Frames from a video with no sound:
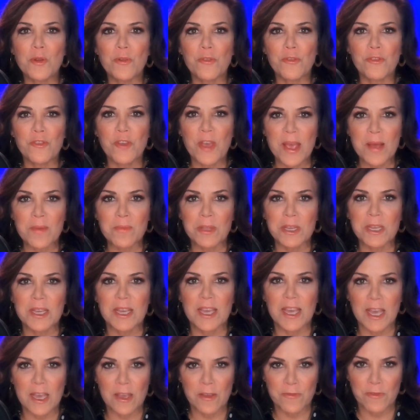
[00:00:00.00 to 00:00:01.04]
your family
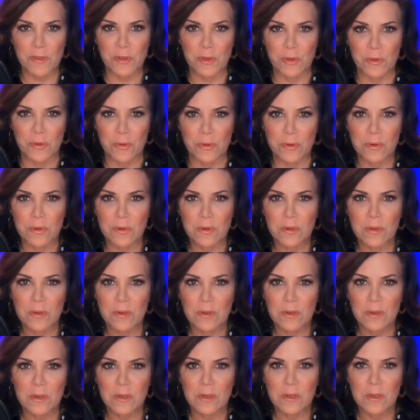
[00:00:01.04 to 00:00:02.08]
gave you?
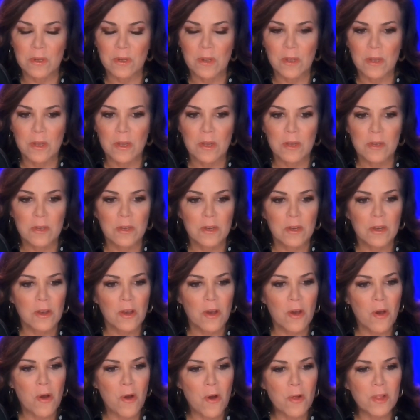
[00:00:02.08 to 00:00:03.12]

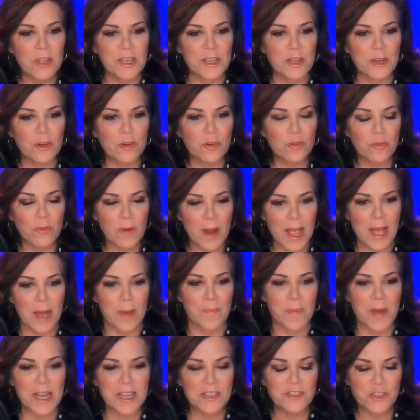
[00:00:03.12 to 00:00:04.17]
Holy
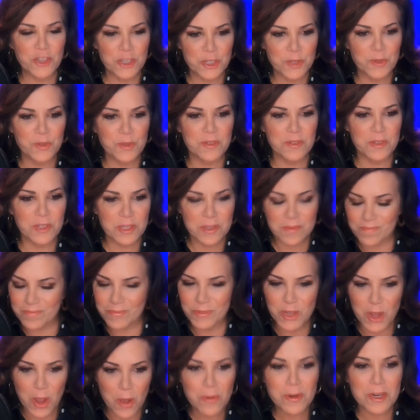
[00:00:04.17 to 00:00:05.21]
crap, I just
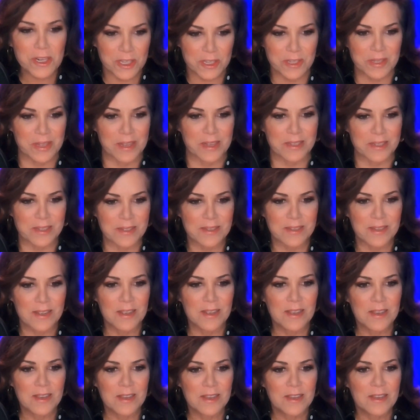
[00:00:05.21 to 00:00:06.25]
noticed this.
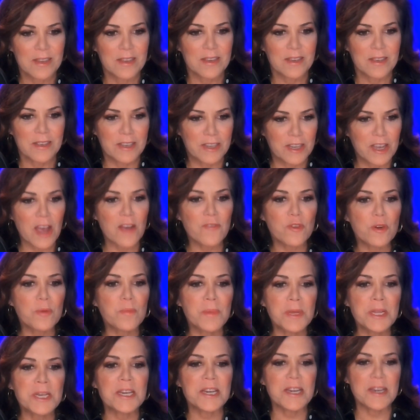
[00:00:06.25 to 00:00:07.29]

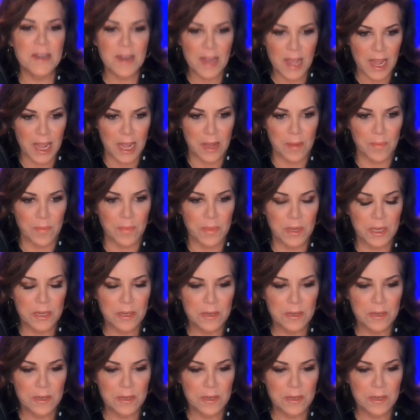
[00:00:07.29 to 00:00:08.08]
Government name.